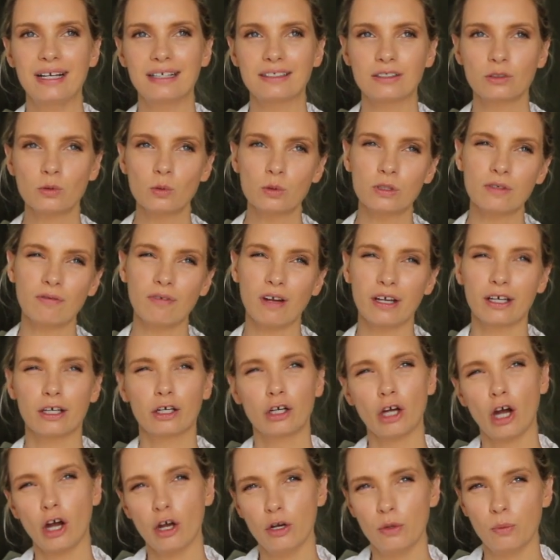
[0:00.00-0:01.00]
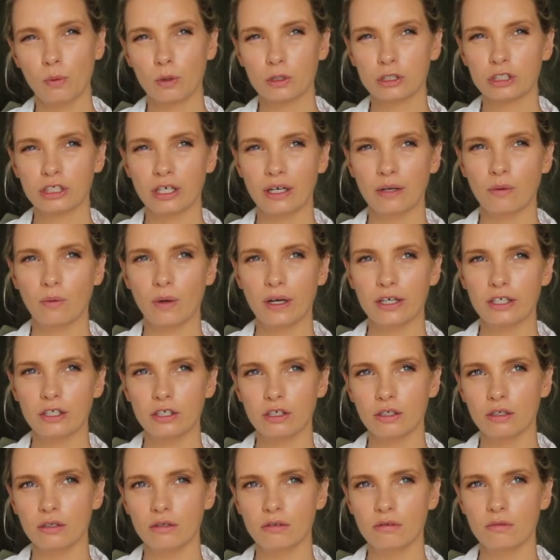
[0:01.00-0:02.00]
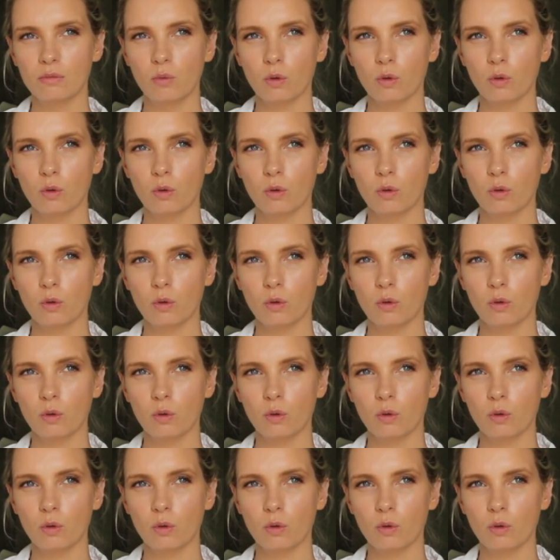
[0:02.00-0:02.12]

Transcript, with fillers: It's sort of like co-washing, where you